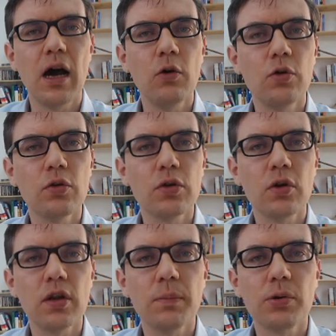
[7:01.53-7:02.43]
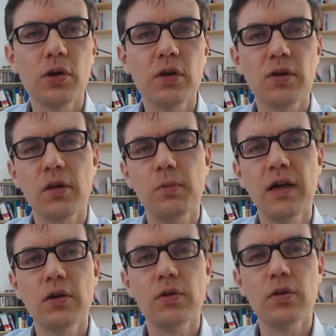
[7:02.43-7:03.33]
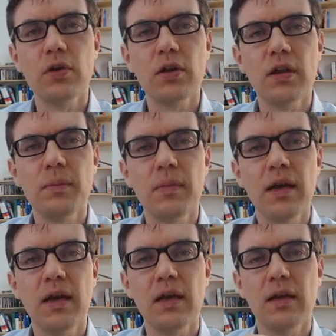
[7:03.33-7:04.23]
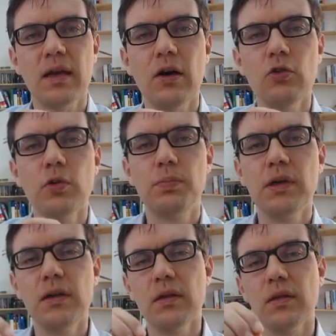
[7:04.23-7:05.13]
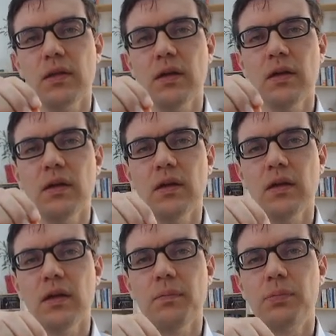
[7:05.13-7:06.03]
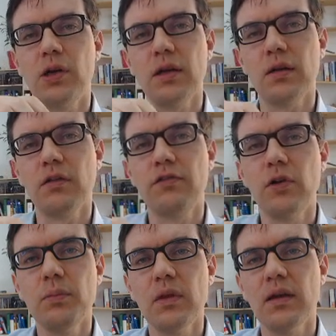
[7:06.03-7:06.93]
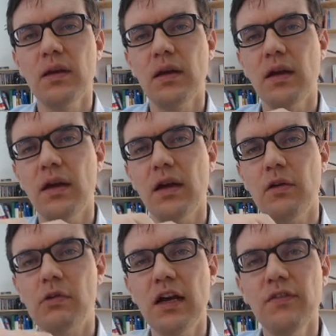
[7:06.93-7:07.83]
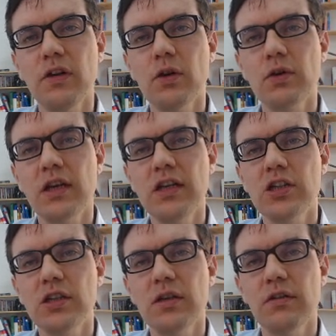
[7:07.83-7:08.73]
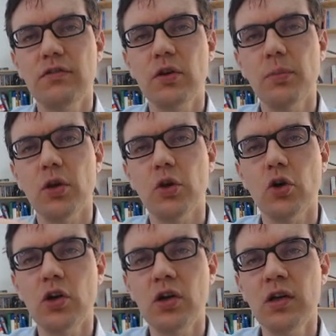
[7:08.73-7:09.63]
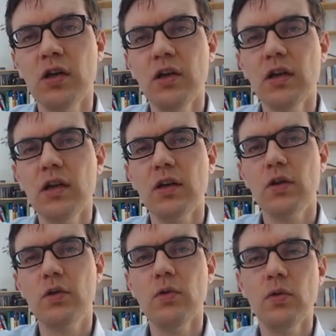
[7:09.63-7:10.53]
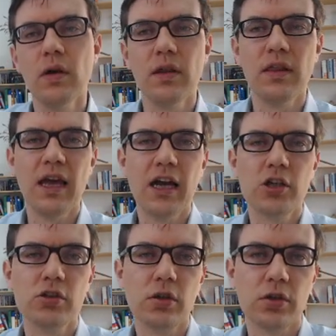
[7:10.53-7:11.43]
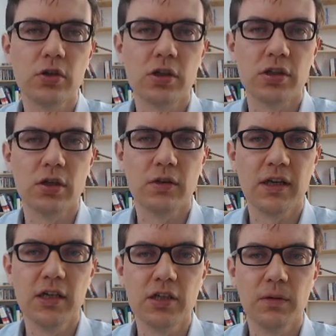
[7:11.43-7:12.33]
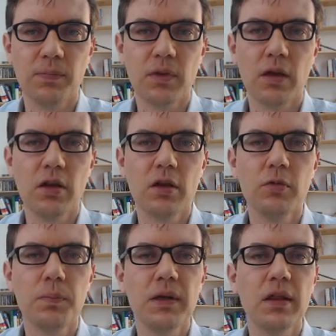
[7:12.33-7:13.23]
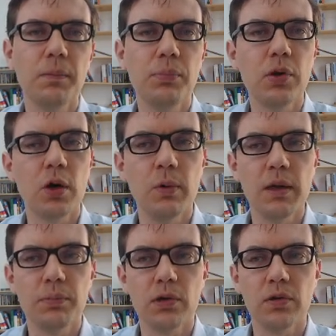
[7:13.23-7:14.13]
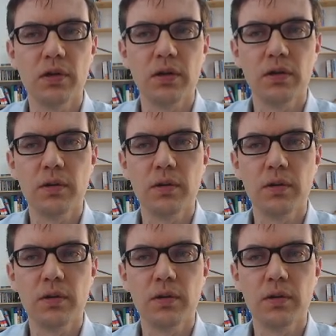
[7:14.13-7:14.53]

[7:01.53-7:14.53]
to store the products, where to store them, and how to bring the products from the arrival location, from the door, to the actual storage location. This would be the put away process.